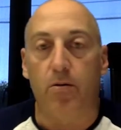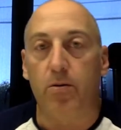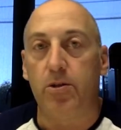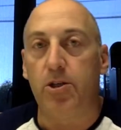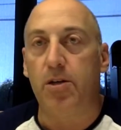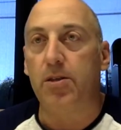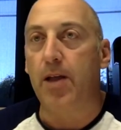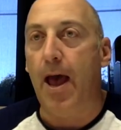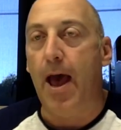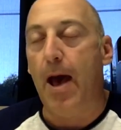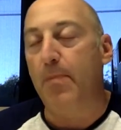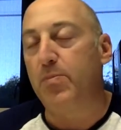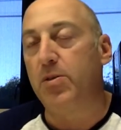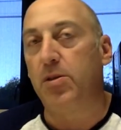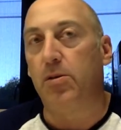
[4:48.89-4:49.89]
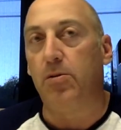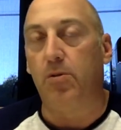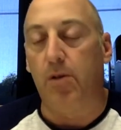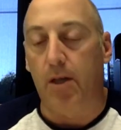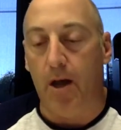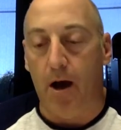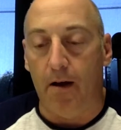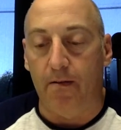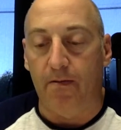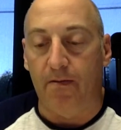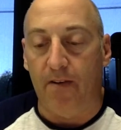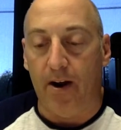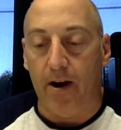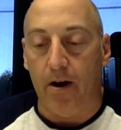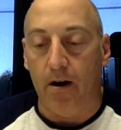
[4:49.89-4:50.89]
just absolutely on
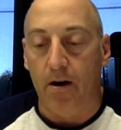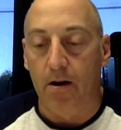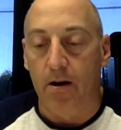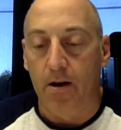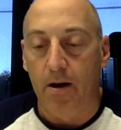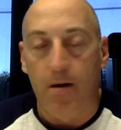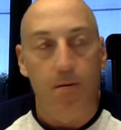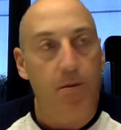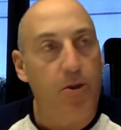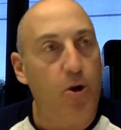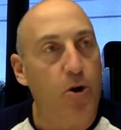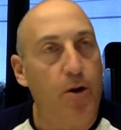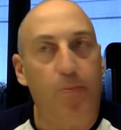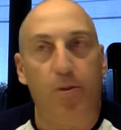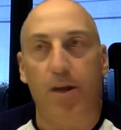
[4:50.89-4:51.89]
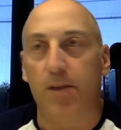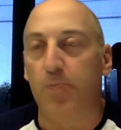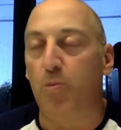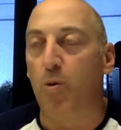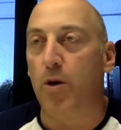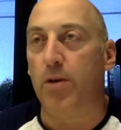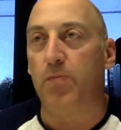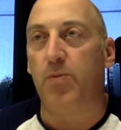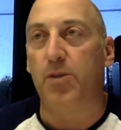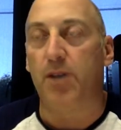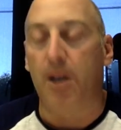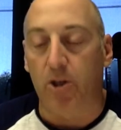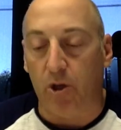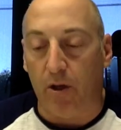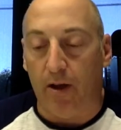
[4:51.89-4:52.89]
fire. 30-plus point
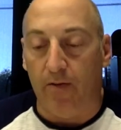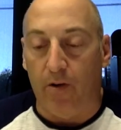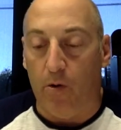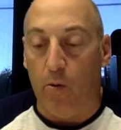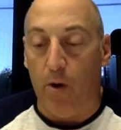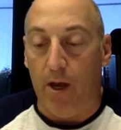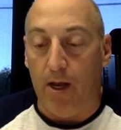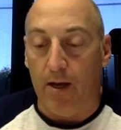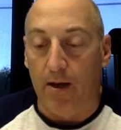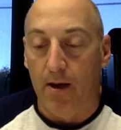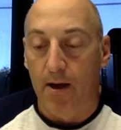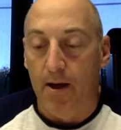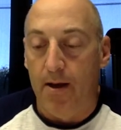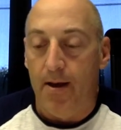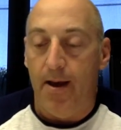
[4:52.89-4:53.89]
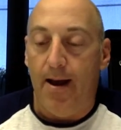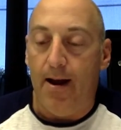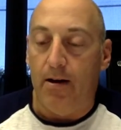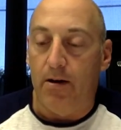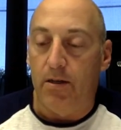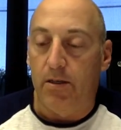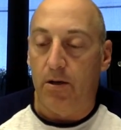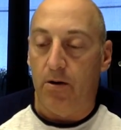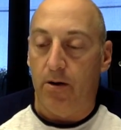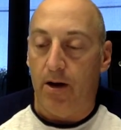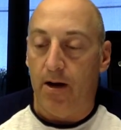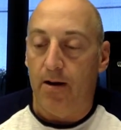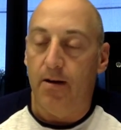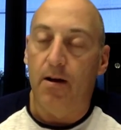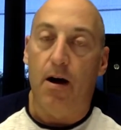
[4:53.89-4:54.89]
potential every week.
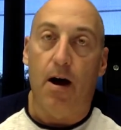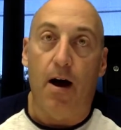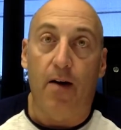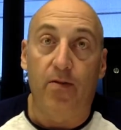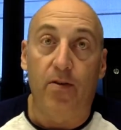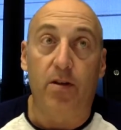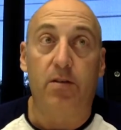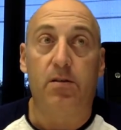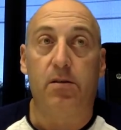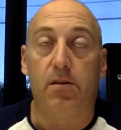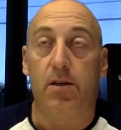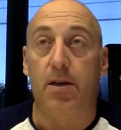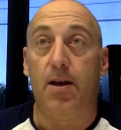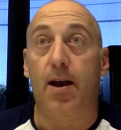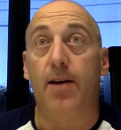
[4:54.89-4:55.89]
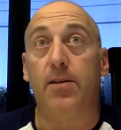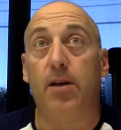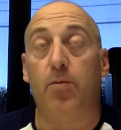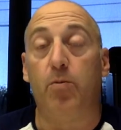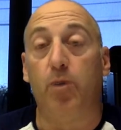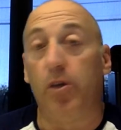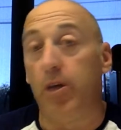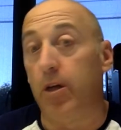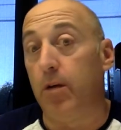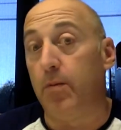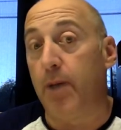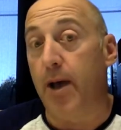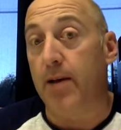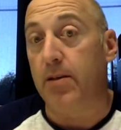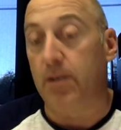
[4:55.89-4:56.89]
Arizona, obviously has a really good
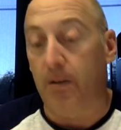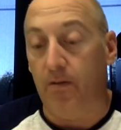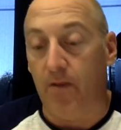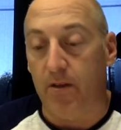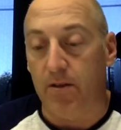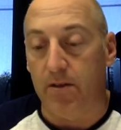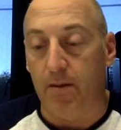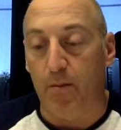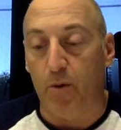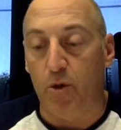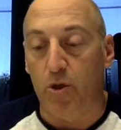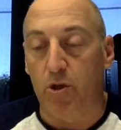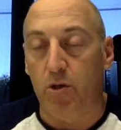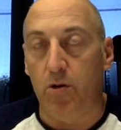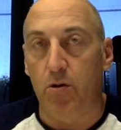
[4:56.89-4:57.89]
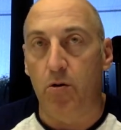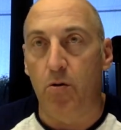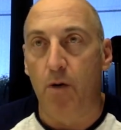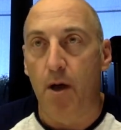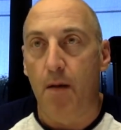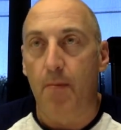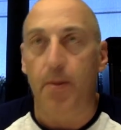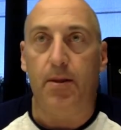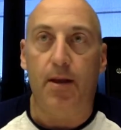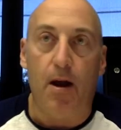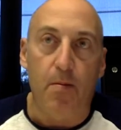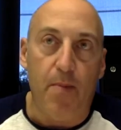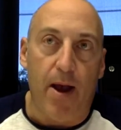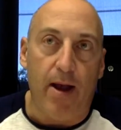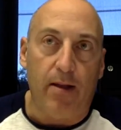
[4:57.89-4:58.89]
pass defense, number two, but
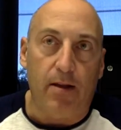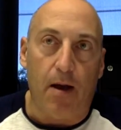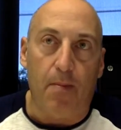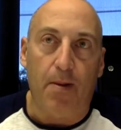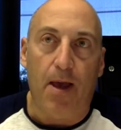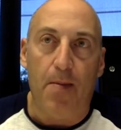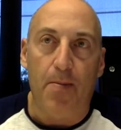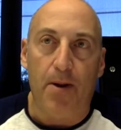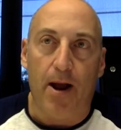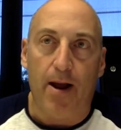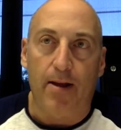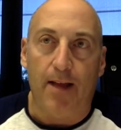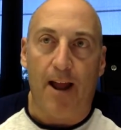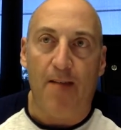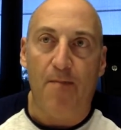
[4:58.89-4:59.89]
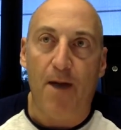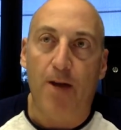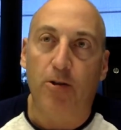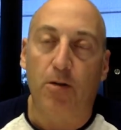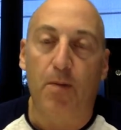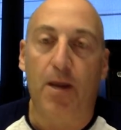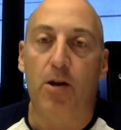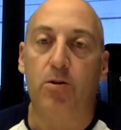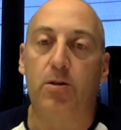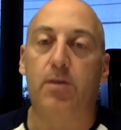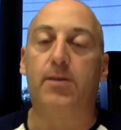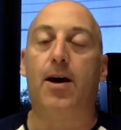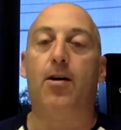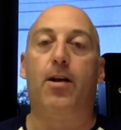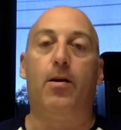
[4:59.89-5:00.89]
they're banged up. Keep an eye on that. If Patrick
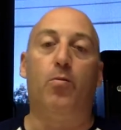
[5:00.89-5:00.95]
Peterson's out, I